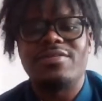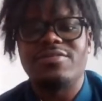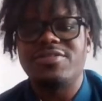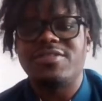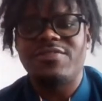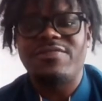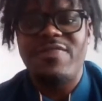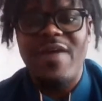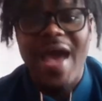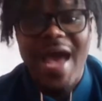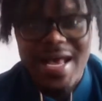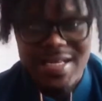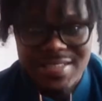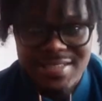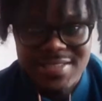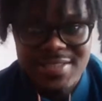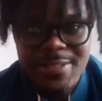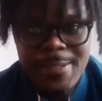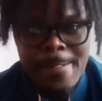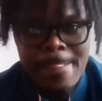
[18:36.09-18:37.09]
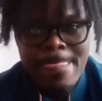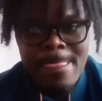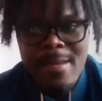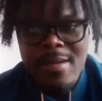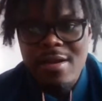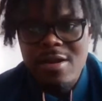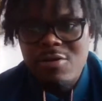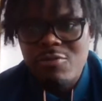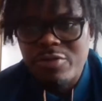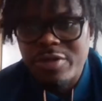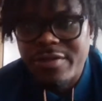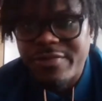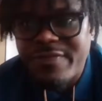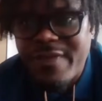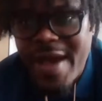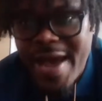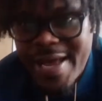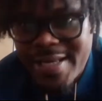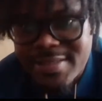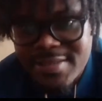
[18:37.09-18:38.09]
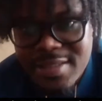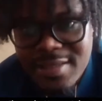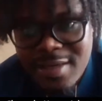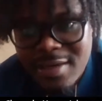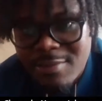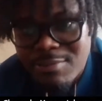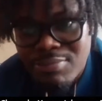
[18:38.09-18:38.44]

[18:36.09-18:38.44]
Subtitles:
They're just fast, really fast.